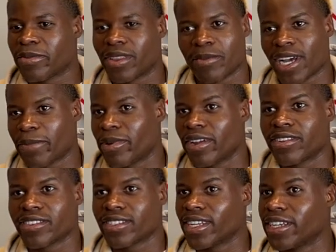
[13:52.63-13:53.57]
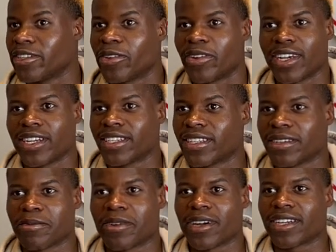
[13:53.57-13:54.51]
My parents didn't know anything
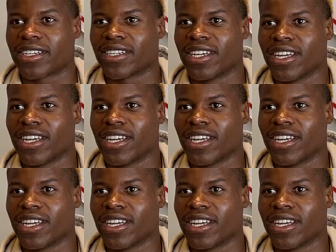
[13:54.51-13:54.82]
about it.